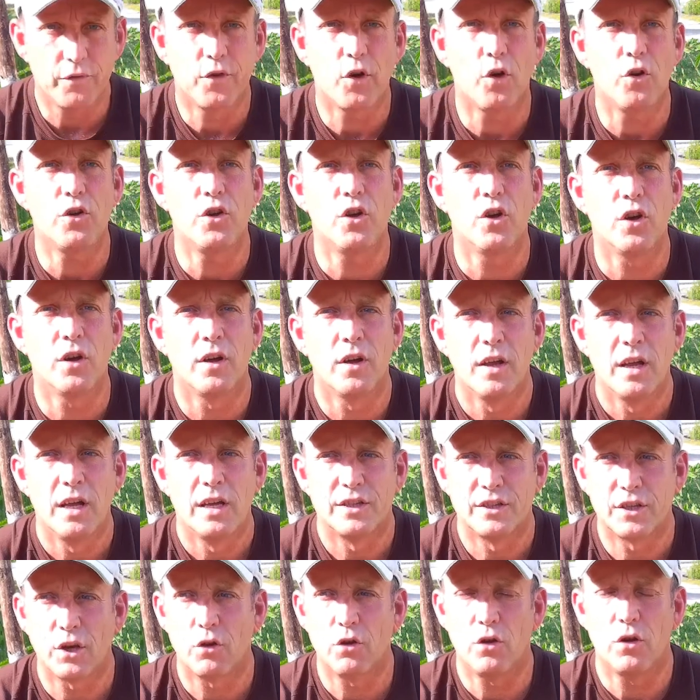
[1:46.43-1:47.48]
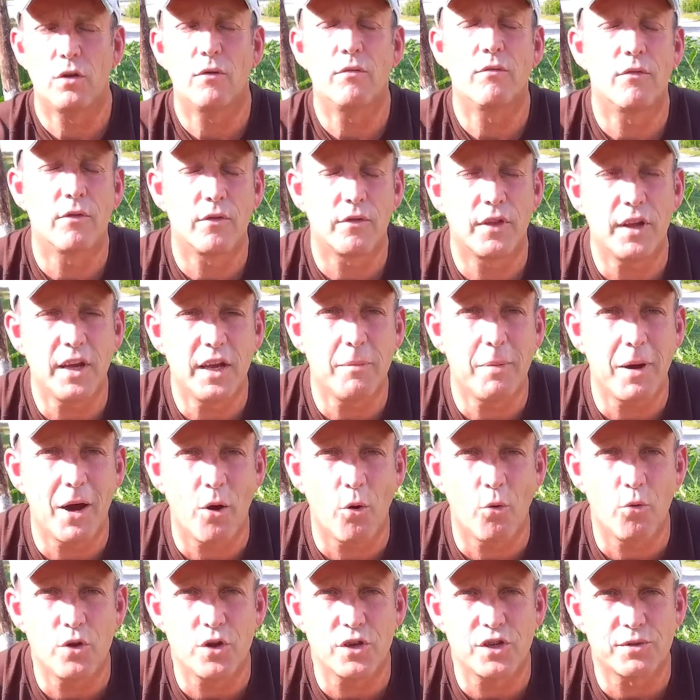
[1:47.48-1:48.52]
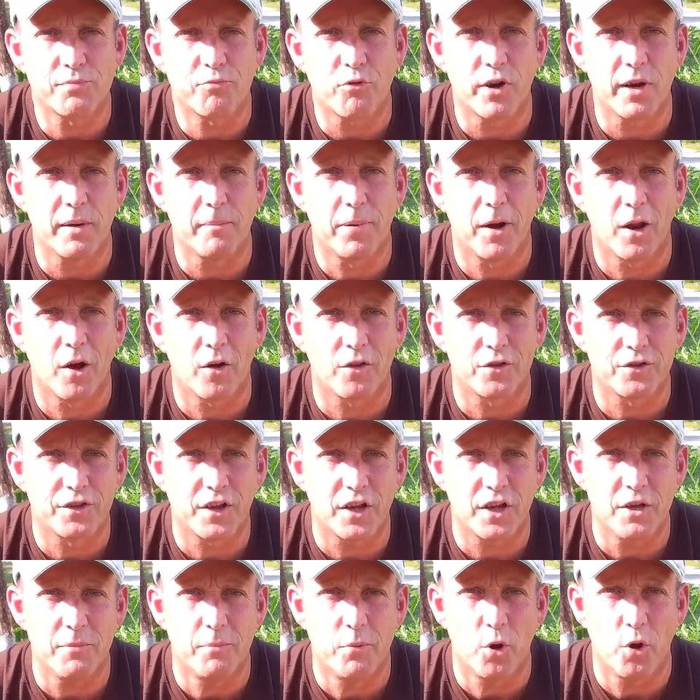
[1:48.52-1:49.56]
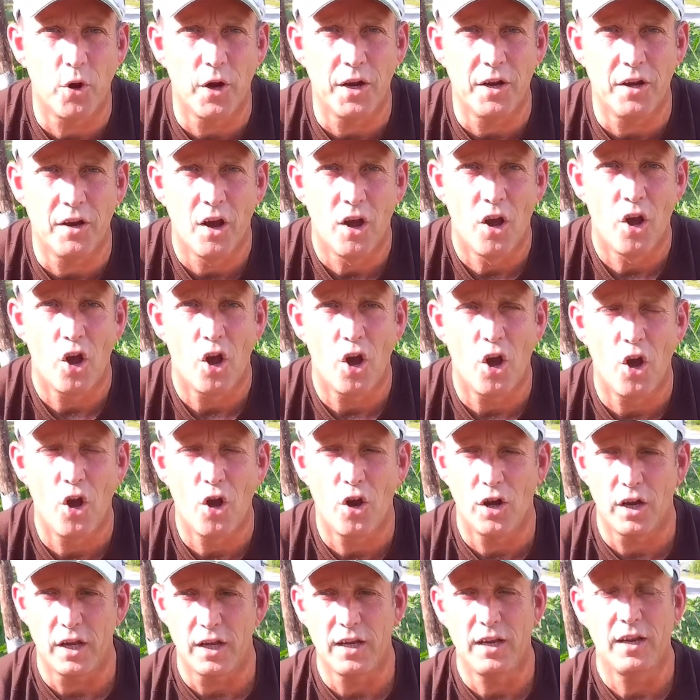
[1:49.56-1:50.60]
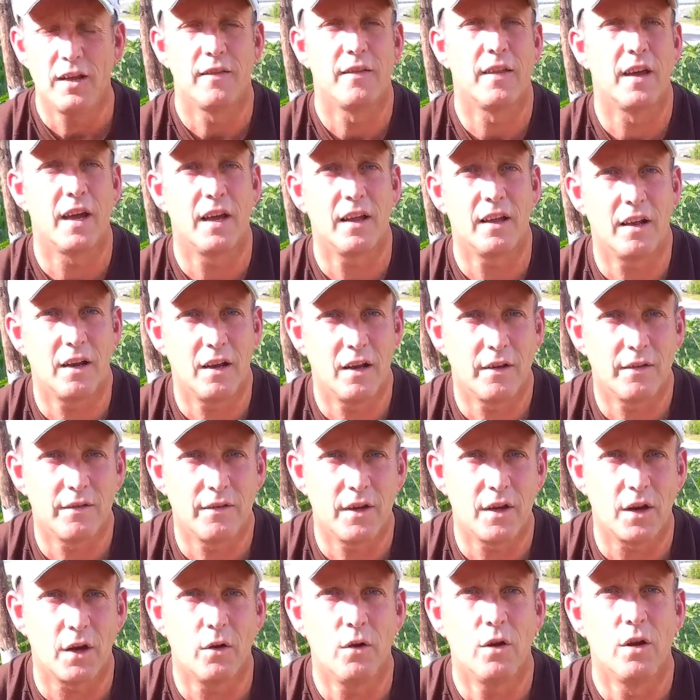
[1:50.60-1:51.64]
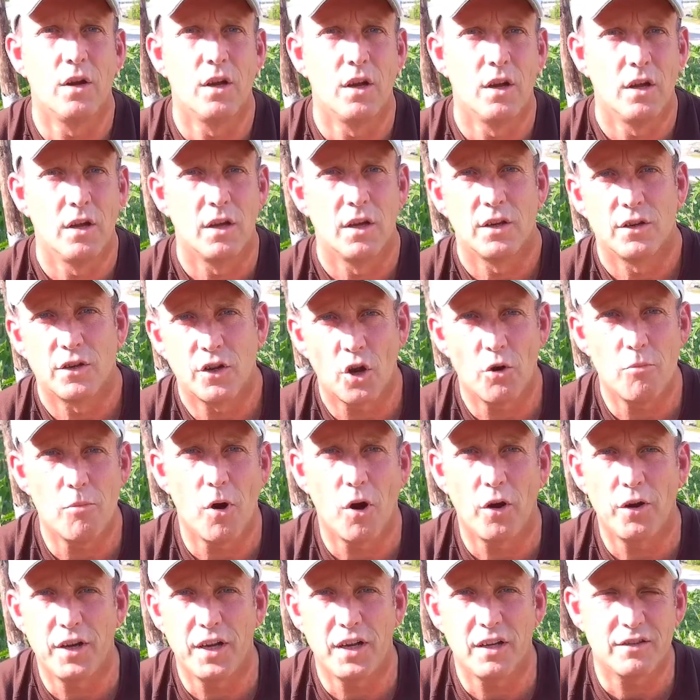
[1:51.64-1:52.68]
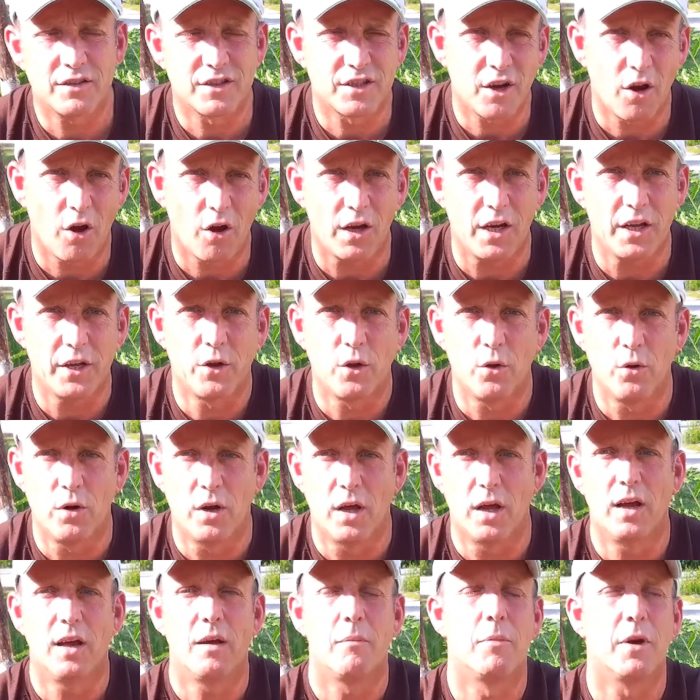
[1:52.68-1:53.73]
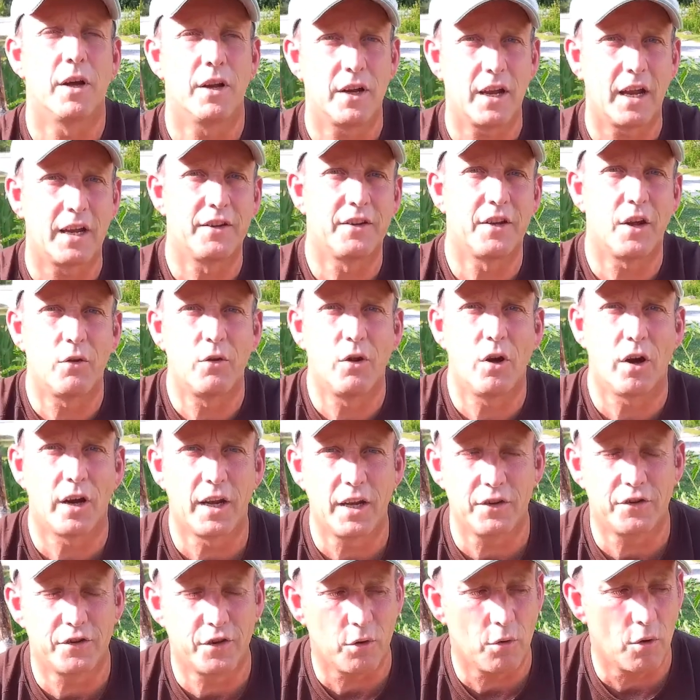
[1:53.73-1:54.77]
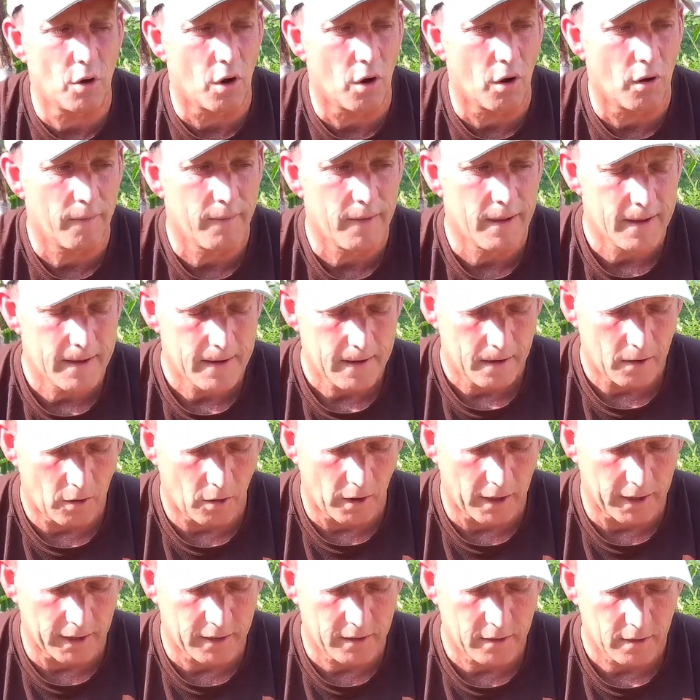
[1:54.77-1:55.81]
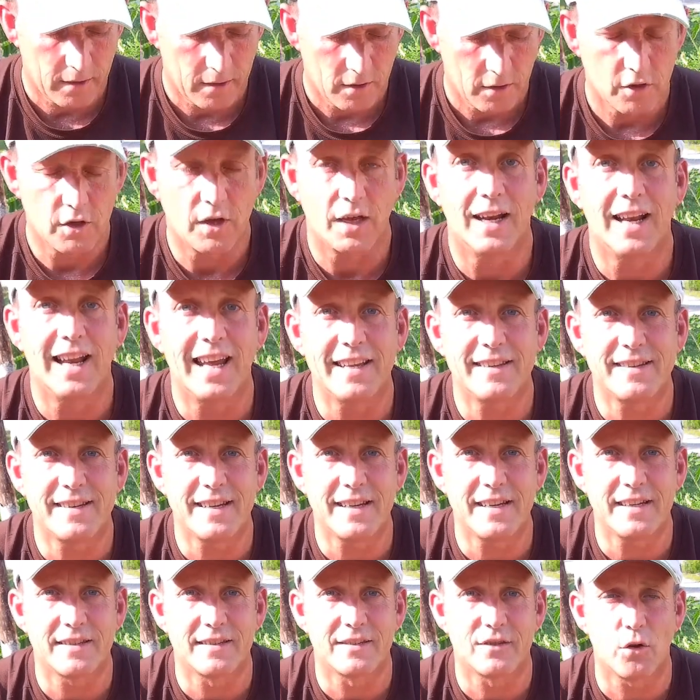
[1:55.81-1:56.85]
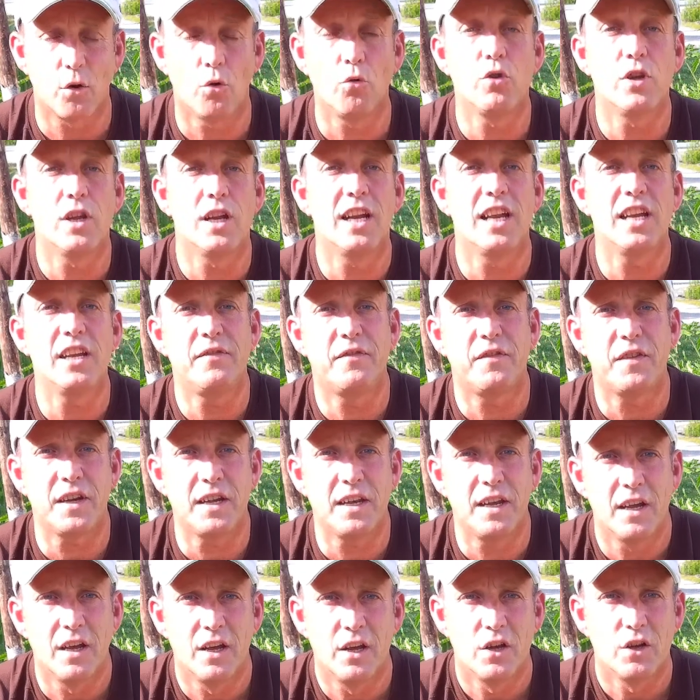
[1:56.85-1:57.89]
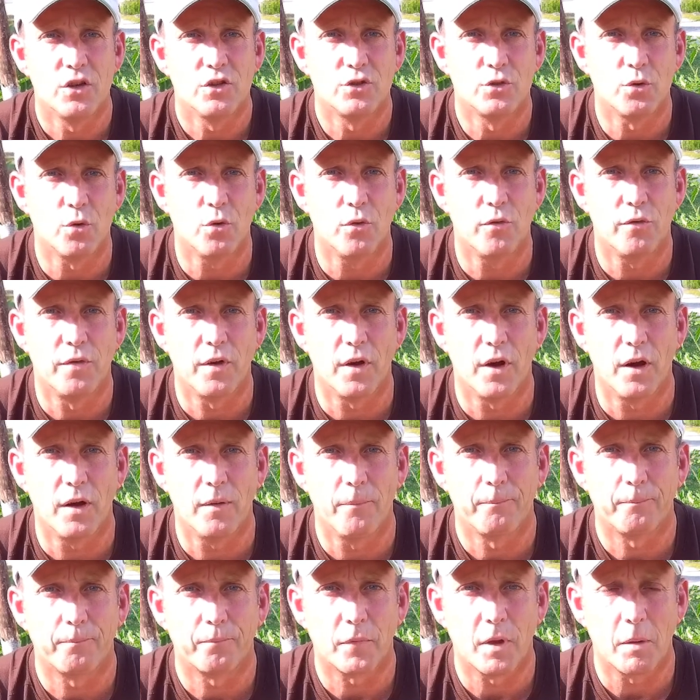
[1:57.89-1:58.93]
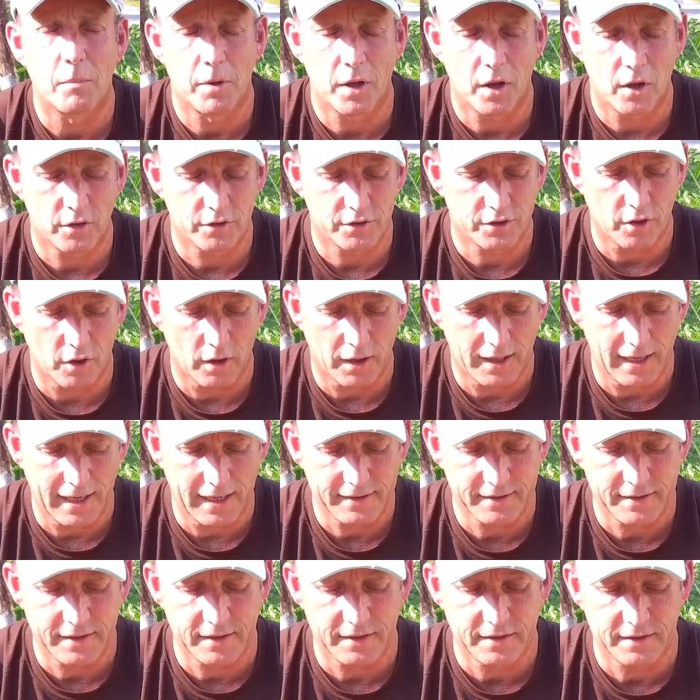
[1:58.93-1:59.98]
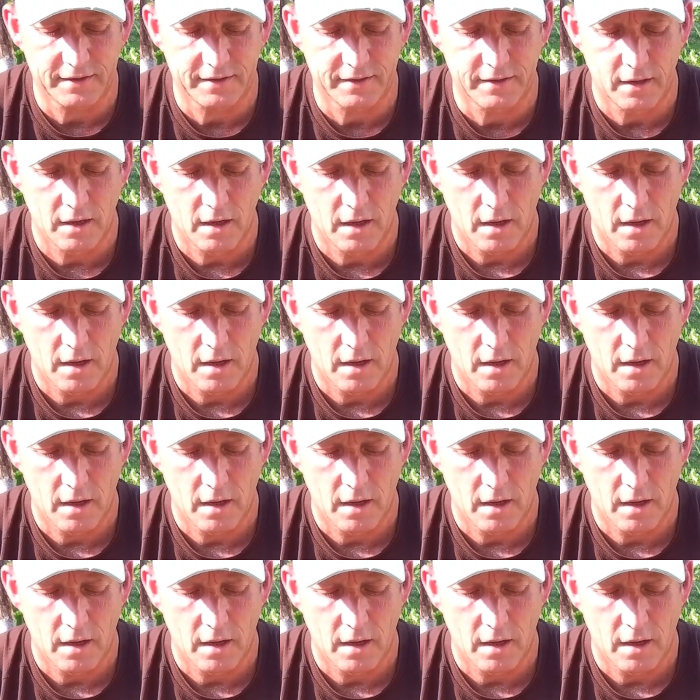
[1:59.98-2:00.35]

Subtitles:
got so think about all your spring plants that you put in early that, you know, don't mind it slightly cooler and don't like it too hot, like your lettuce, all your leafy sort of plants like lettuce,